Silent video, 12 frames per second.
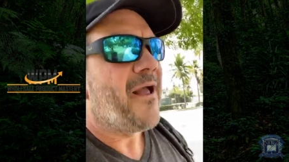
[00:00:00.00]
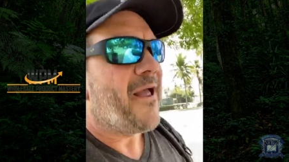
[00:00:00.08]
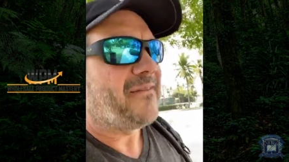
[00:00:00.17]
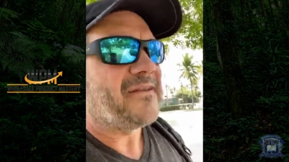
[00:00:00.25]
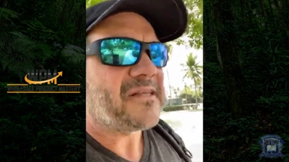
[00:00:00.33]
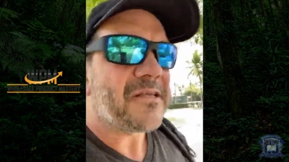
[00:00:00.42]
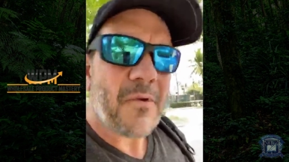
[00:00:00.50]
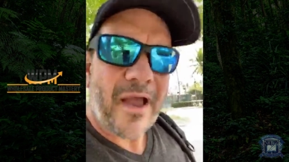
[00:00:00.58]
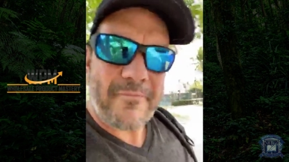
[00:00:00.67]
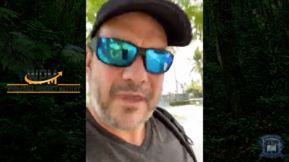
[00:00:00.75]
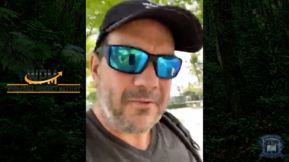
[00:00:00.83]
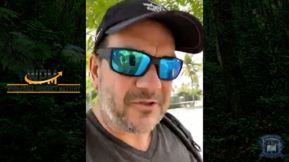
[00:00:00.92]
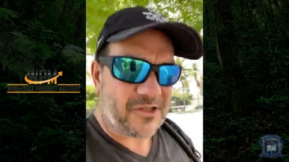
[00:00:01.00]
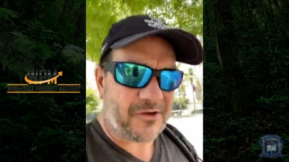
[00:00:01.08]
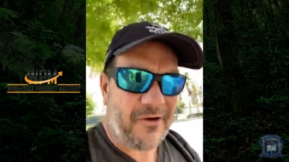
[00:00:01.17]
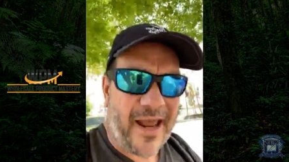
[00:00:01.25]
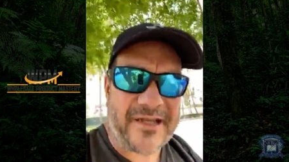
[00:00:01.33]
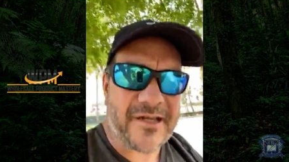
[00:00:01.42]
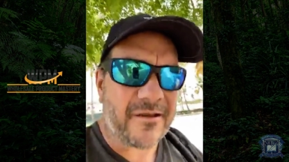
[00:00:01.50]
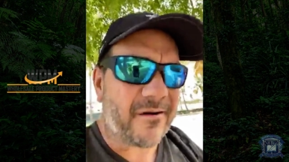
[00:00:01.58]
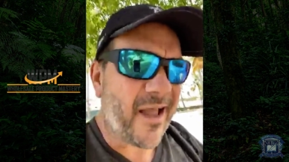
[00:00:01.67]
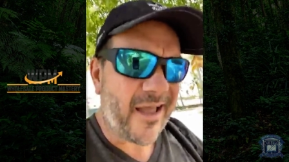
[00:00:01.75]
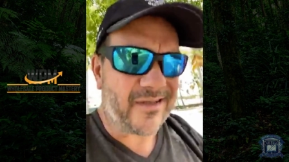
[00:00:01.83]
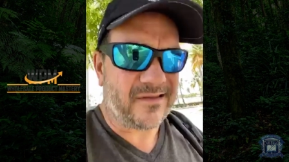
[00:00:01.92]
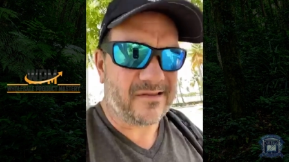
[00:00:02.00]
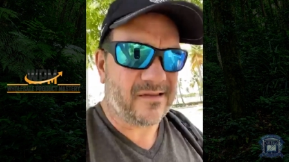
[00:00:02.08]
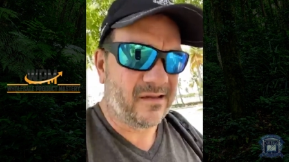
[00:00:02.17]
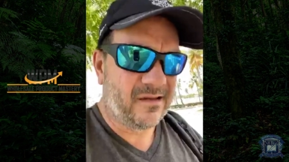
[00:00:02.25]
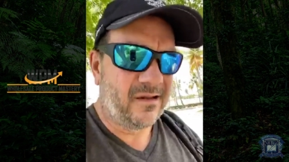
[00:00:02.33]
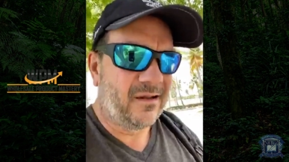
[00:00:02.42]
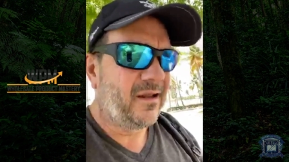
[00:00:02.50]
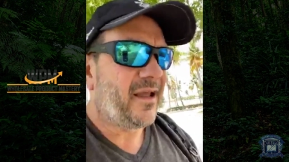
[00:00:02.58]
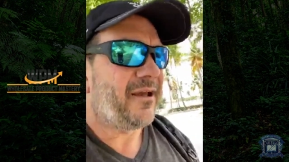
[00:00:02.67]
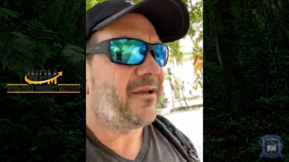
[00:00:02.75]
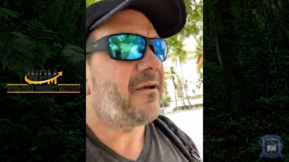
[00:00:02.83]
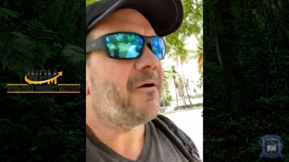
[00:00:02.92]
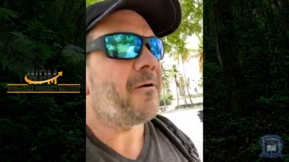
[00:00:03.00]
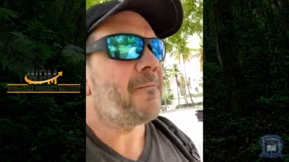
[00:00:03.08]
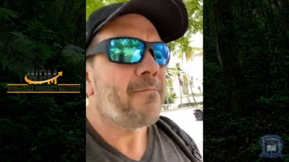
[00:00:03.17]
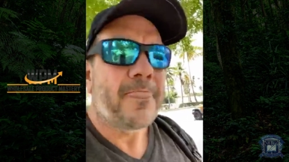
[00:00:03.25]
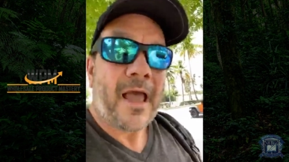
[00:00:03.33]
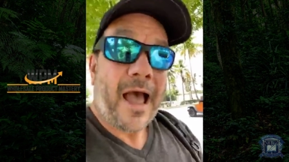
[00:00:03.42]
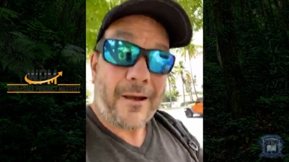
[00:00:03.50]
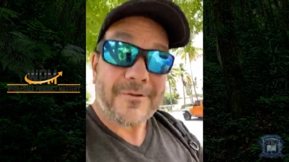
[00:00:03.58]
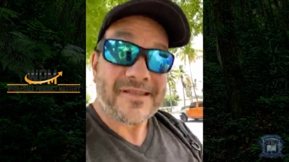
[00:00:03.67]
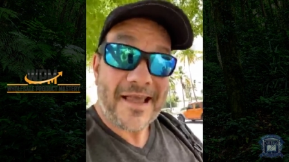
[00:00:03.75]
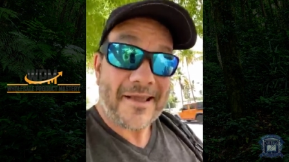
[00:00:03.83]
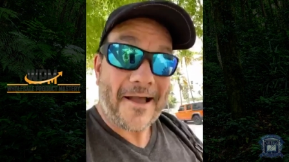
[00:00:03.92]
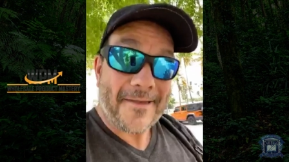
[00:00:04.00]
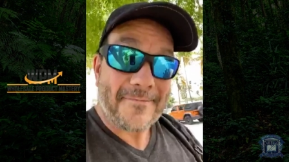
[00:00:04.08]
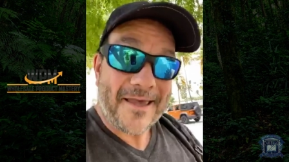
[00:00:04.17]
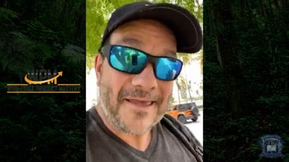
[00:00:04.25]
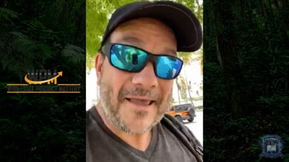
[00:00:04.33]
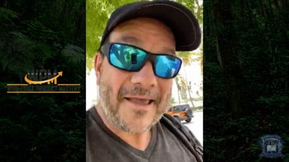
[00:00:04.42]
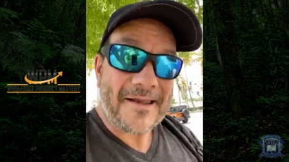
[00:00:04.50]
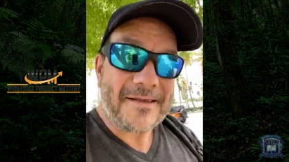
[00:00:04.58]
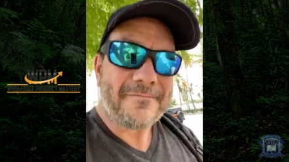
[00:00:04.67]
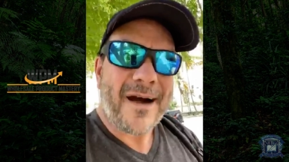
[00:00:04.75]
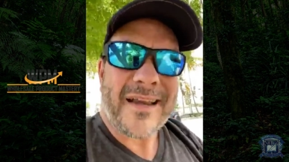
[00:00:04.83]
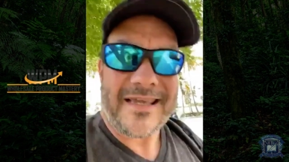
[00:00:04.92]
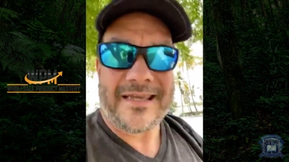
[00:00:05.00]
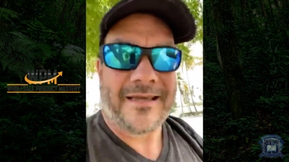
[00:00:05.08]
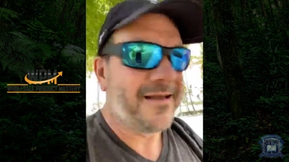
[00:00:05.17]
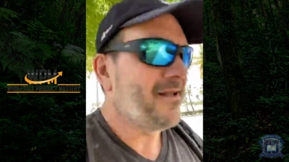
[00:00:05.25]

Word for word: And this is why people scratch their heads and go, how is that guy making any money?